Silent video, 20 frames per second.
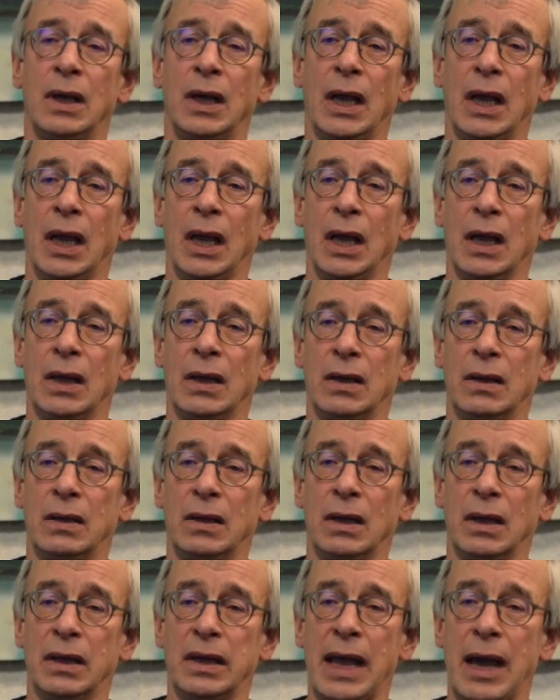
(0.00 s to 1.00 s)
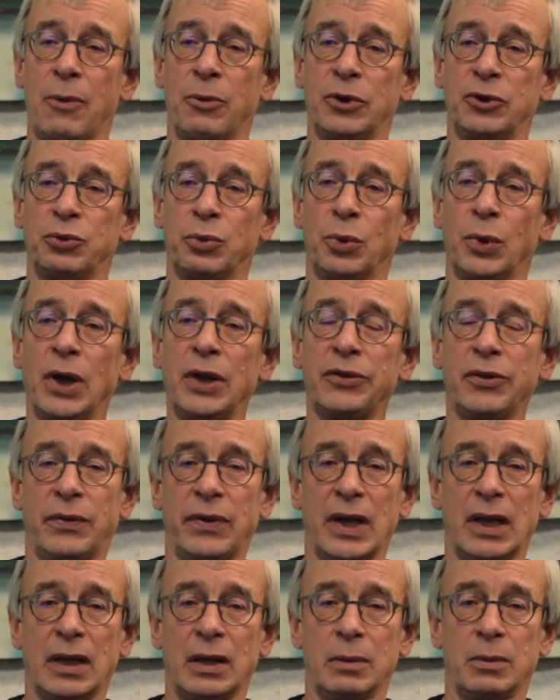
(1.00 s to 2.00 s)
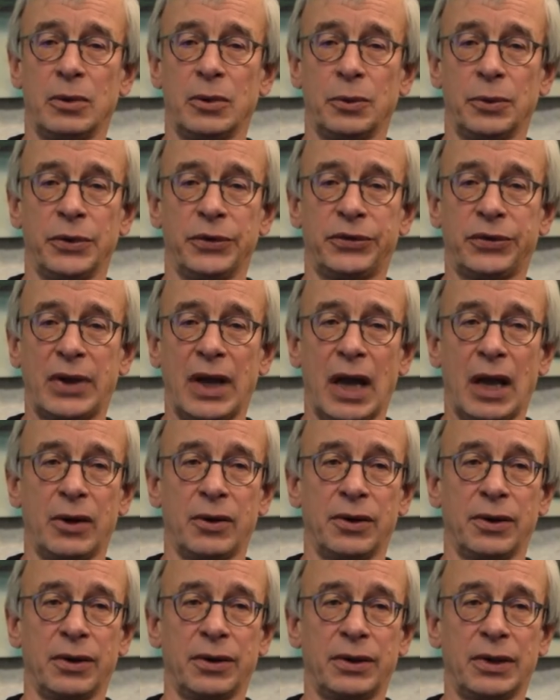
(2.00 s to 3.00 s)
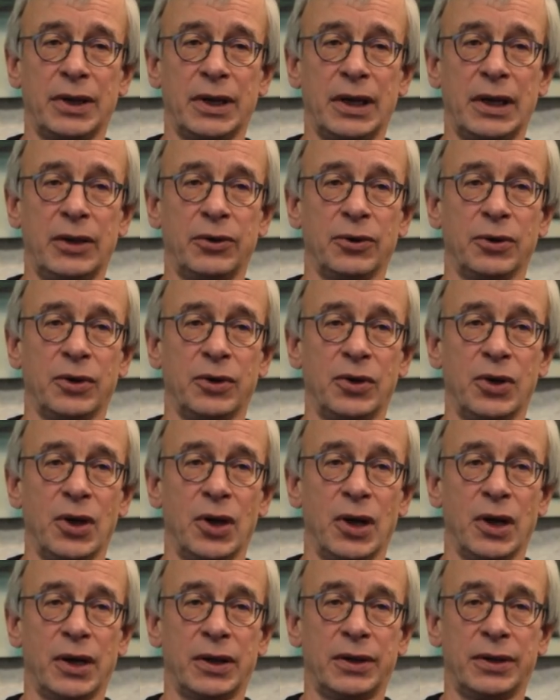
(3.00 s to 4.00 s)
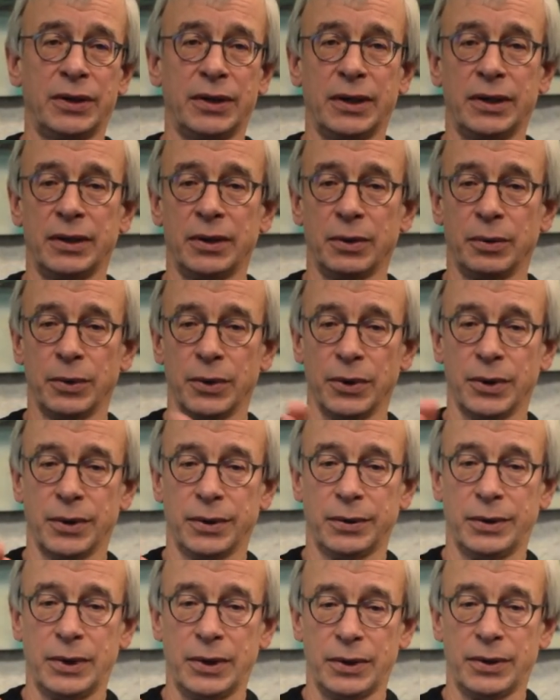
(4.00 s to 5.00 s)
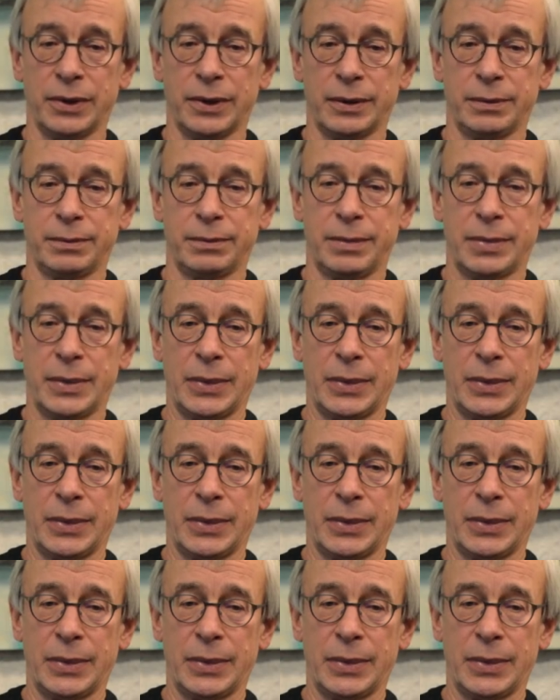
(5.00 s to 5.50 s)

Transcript: and that which was available was scattered hither and yon, and then there were the